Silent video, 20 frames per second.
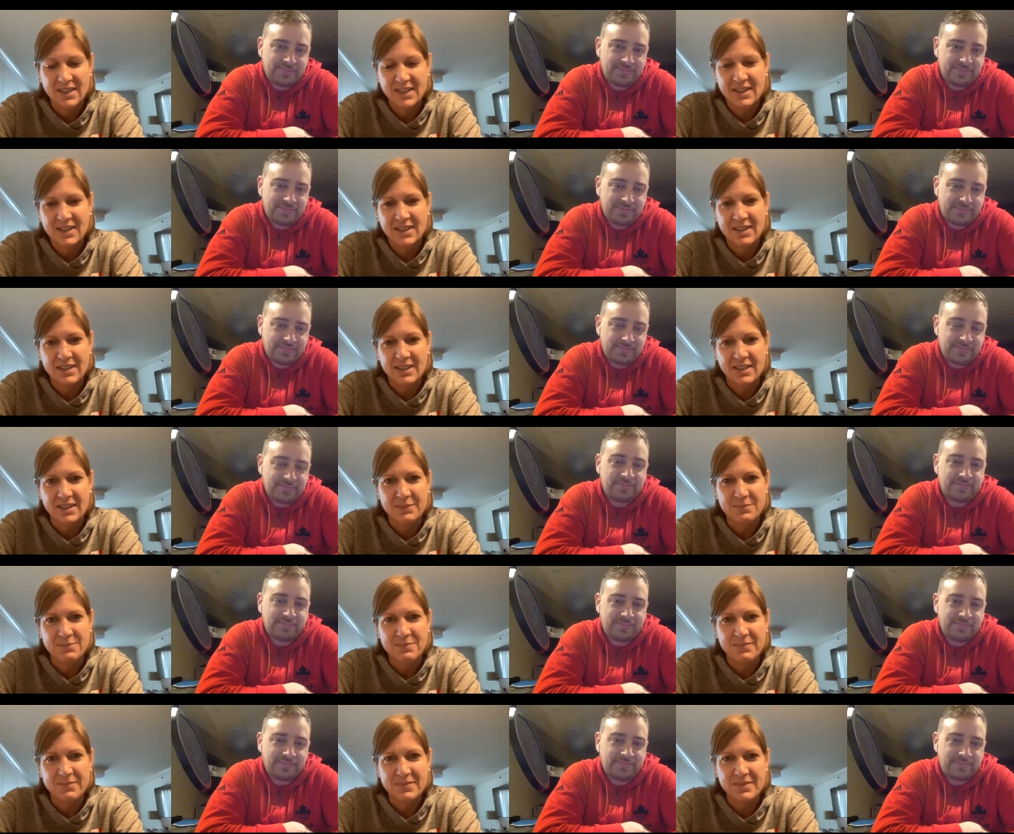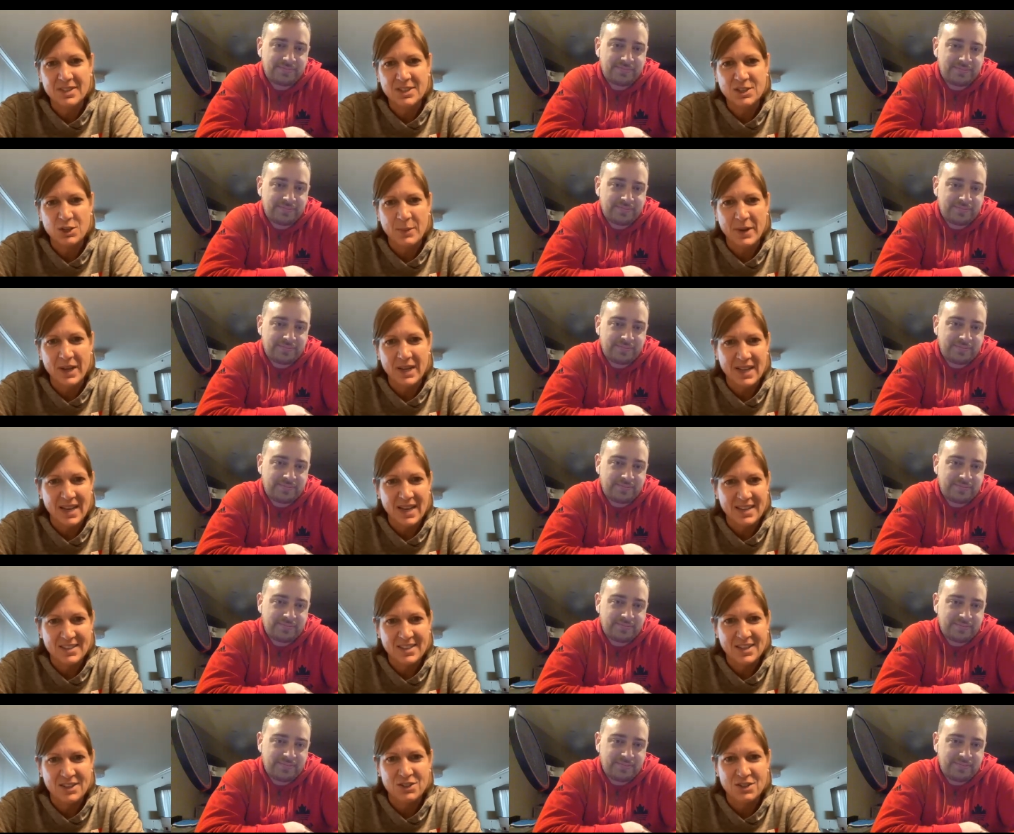Speaker 1: um, so my
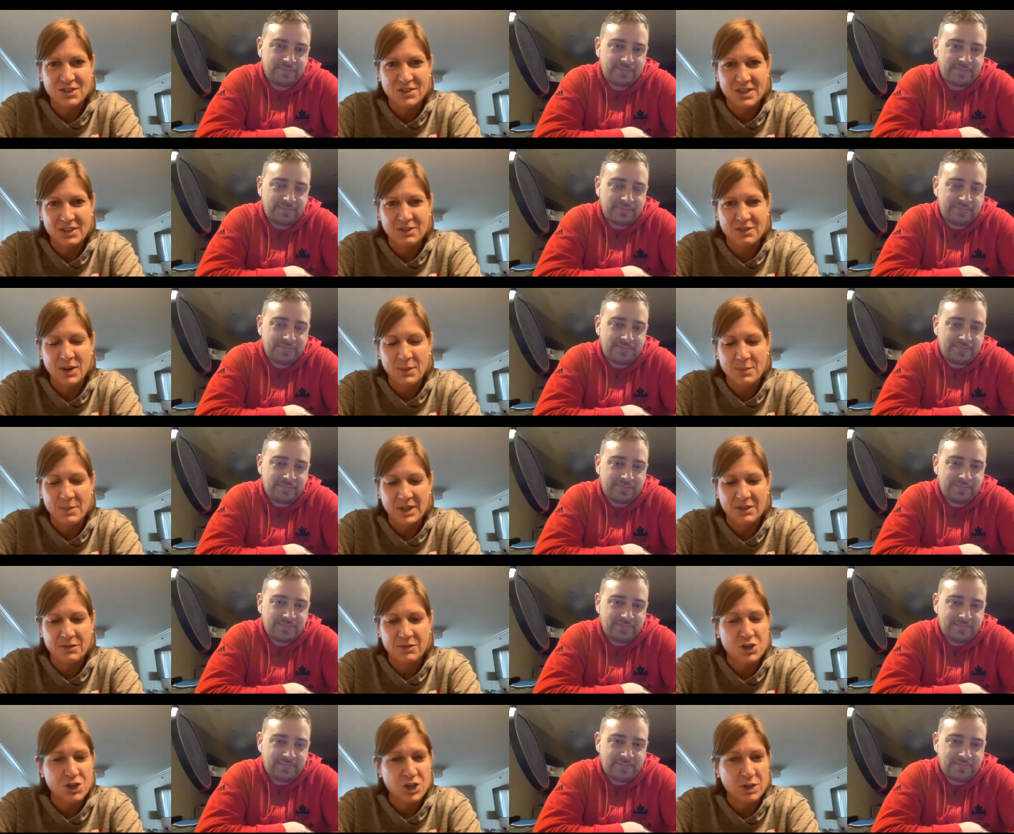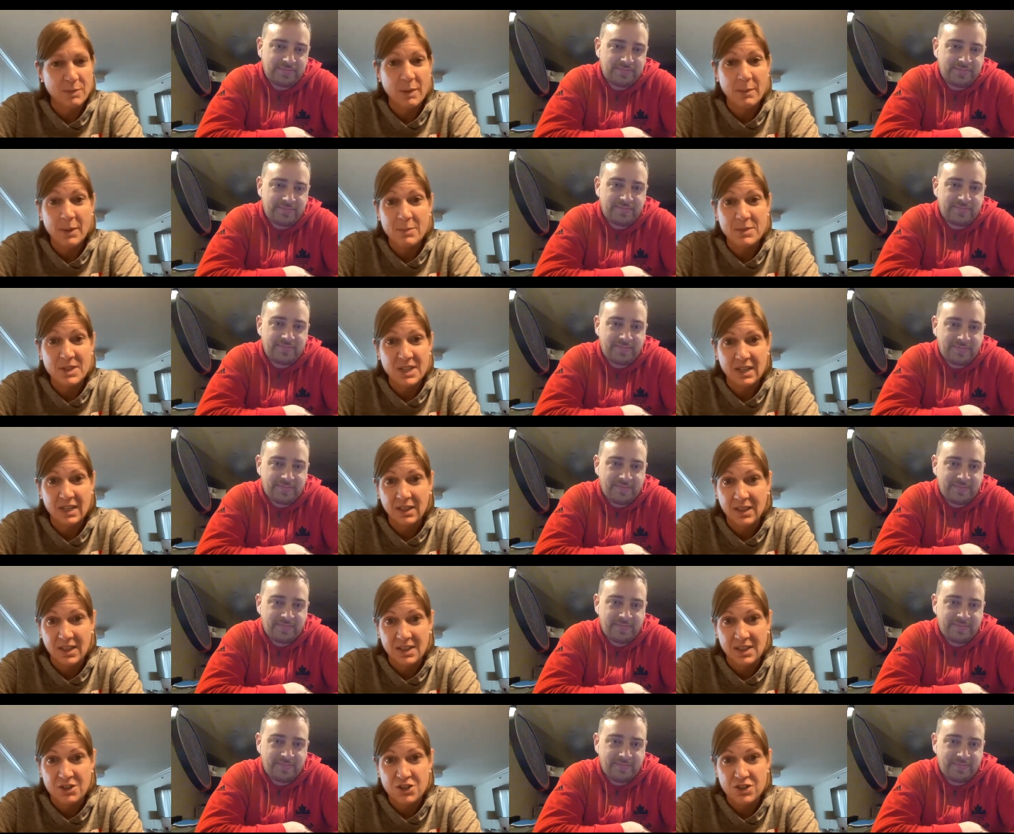ancestors are from there for sure my mom's
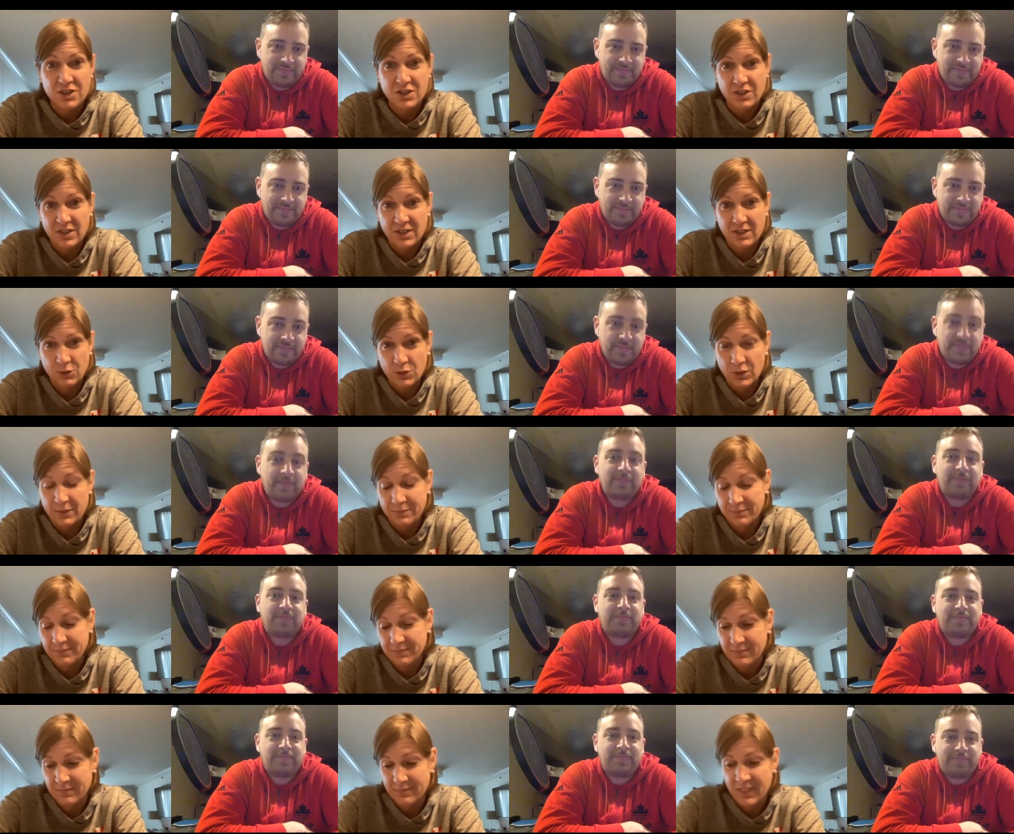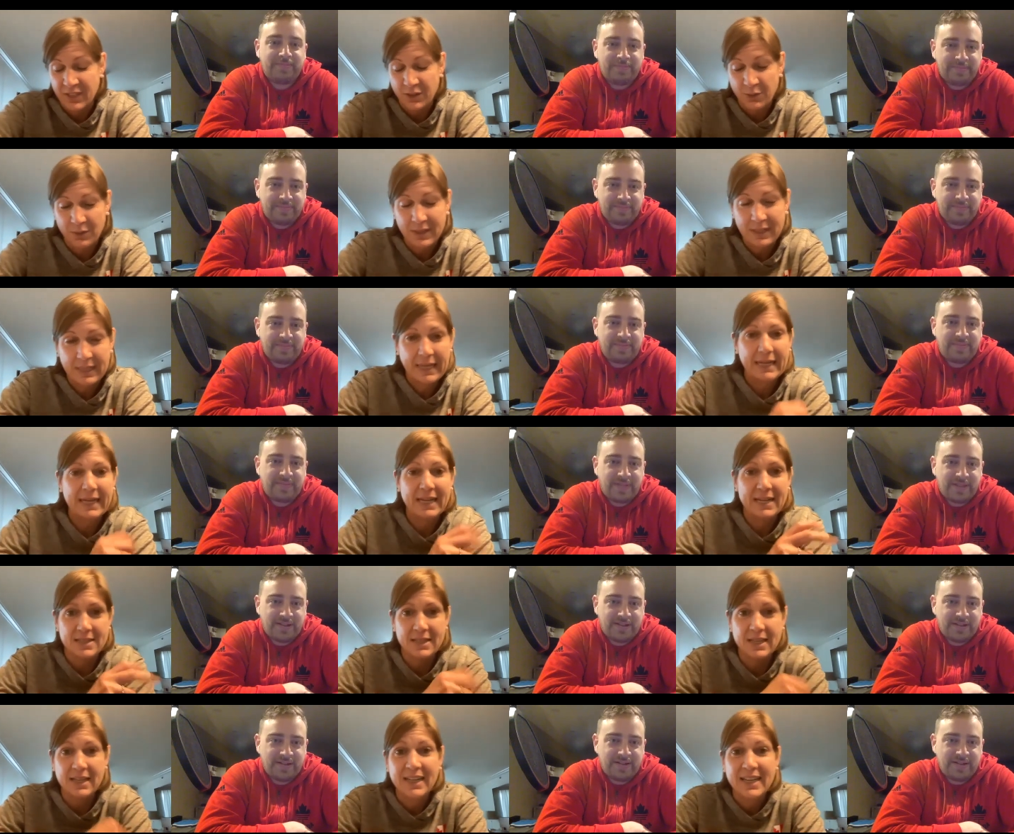english or, or you know
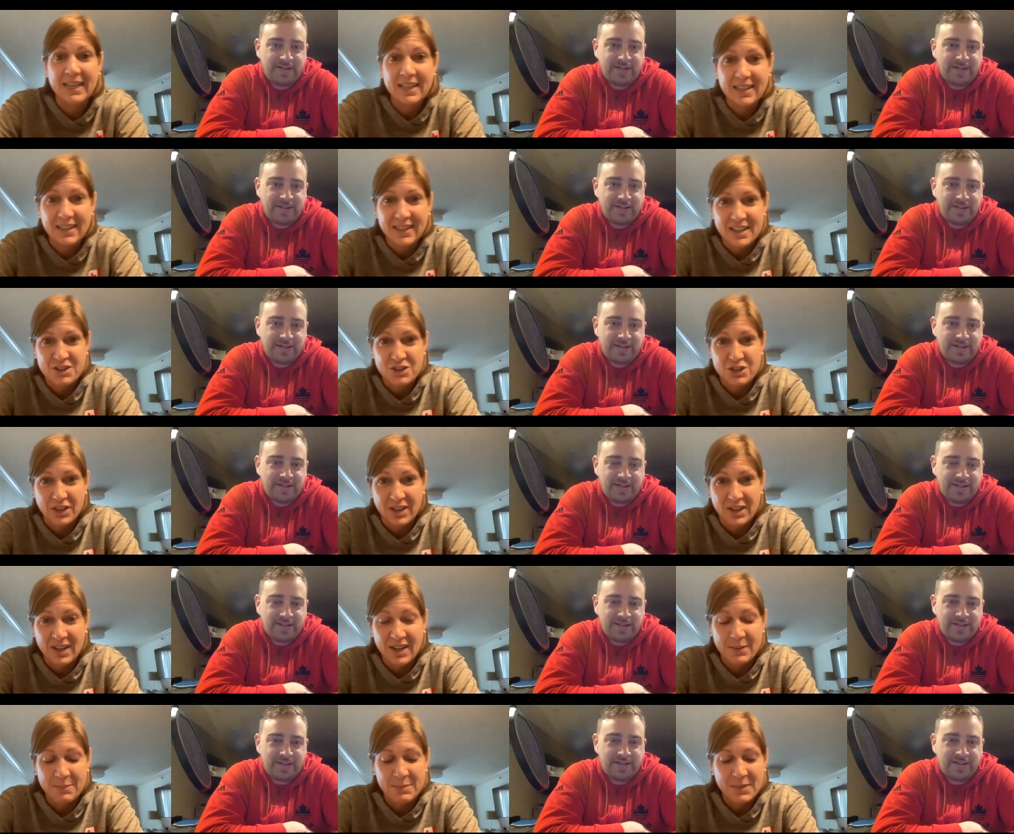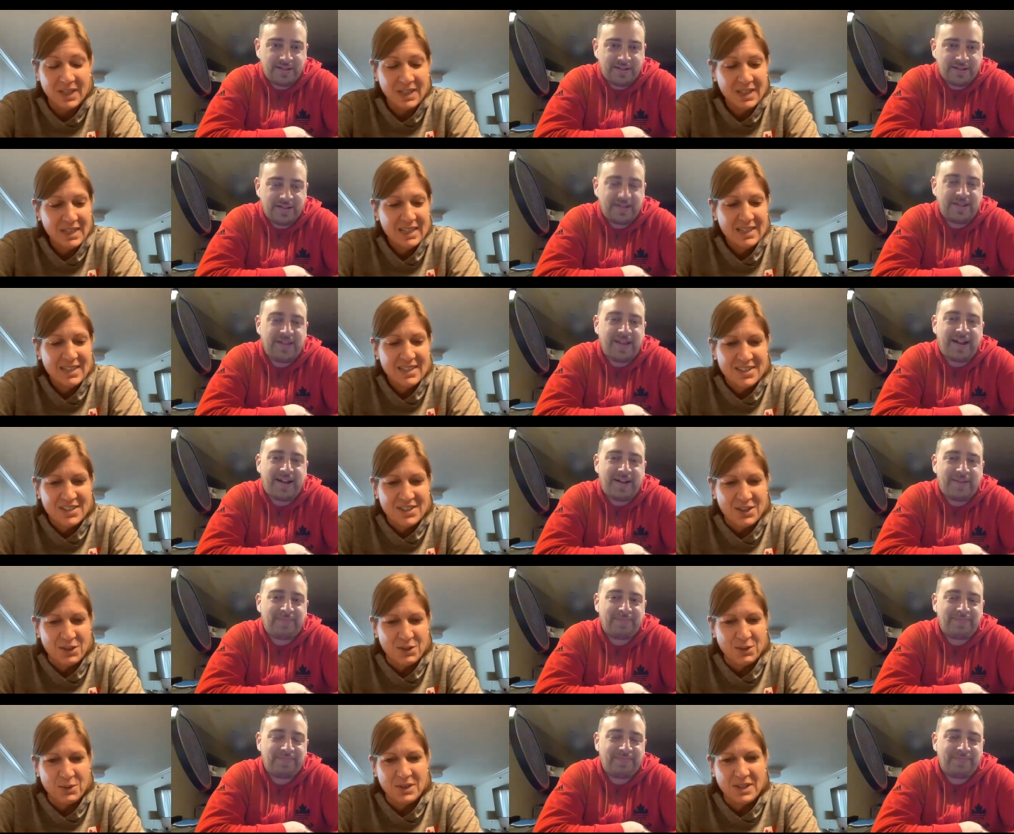as canadian as you come yeah
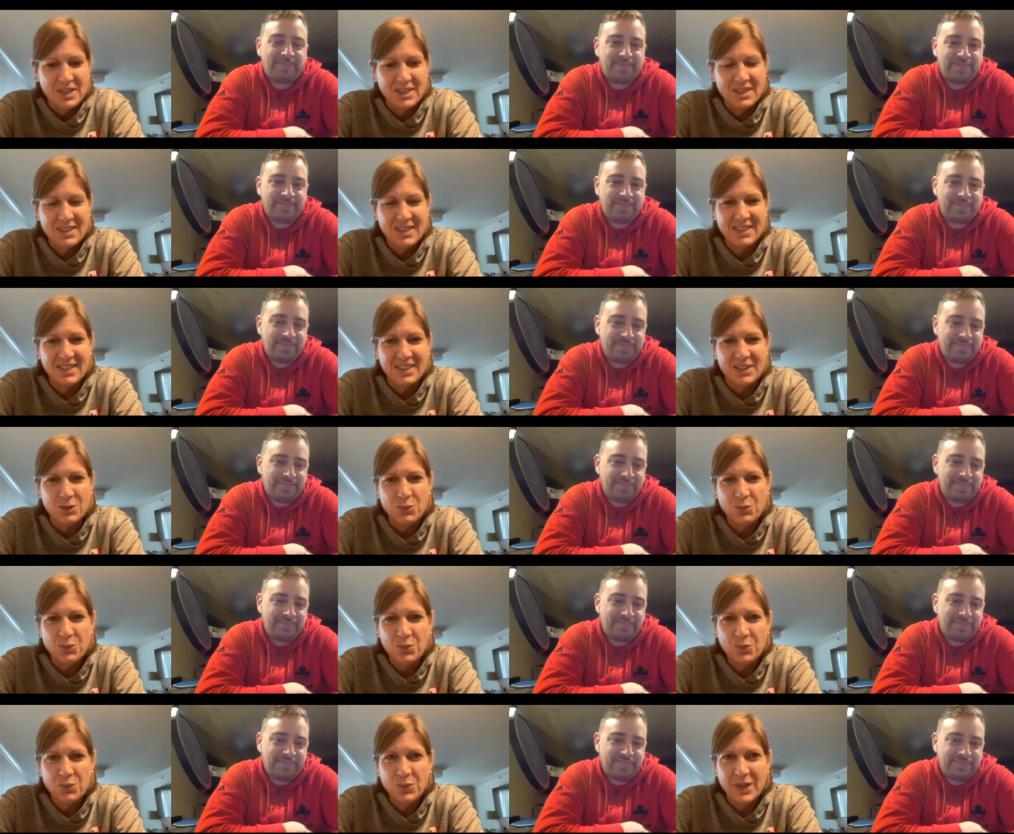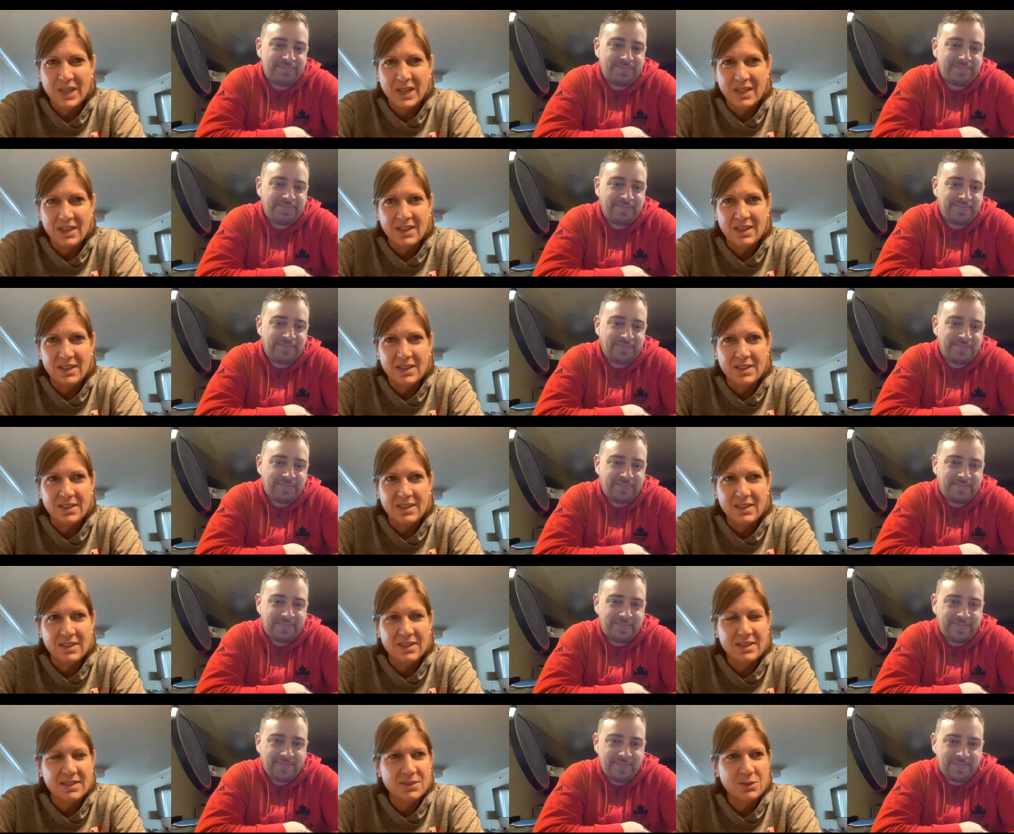so you know
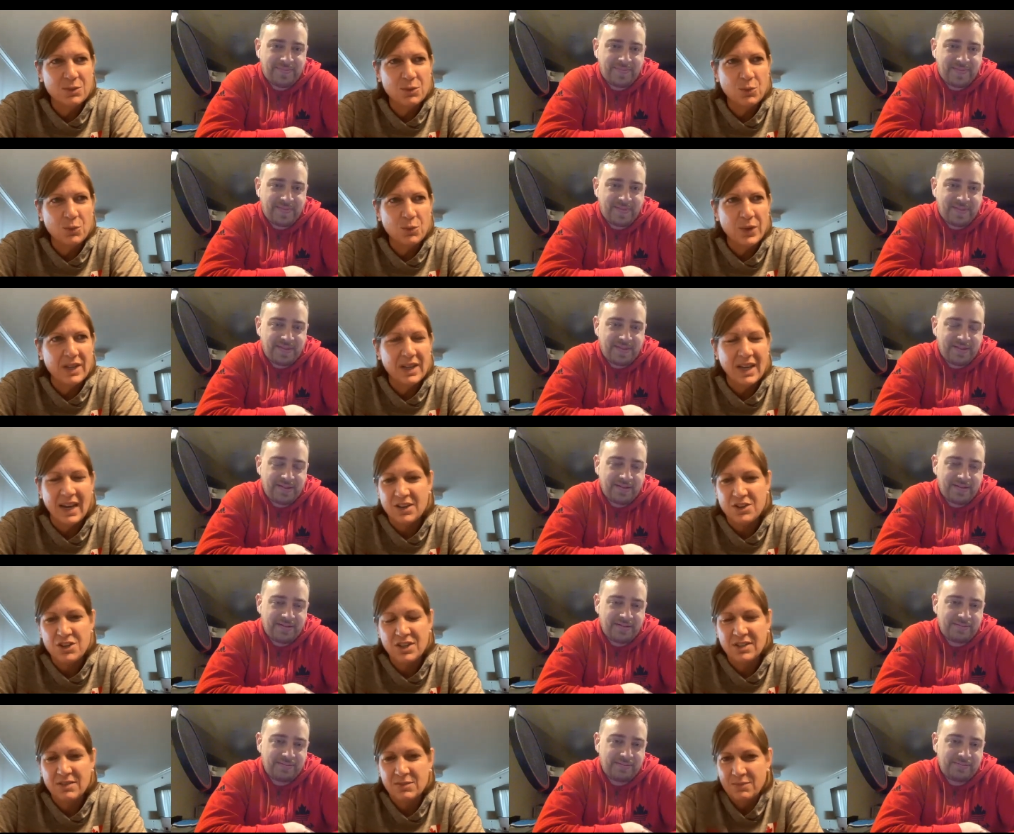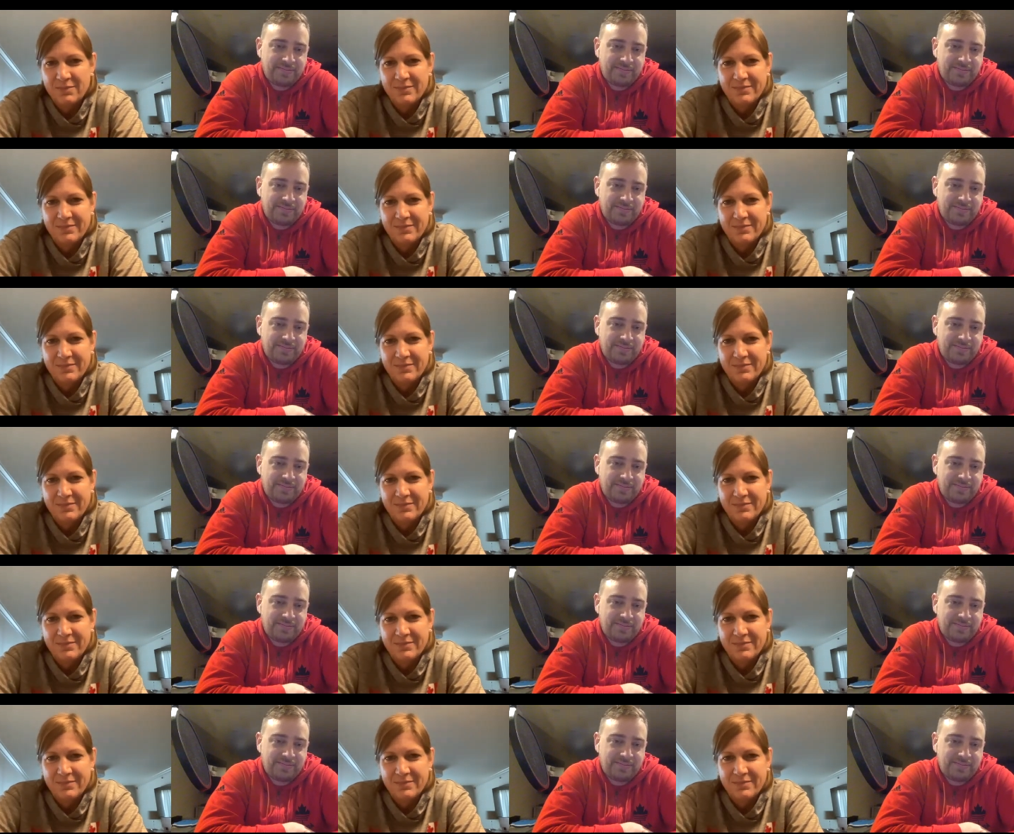we we actually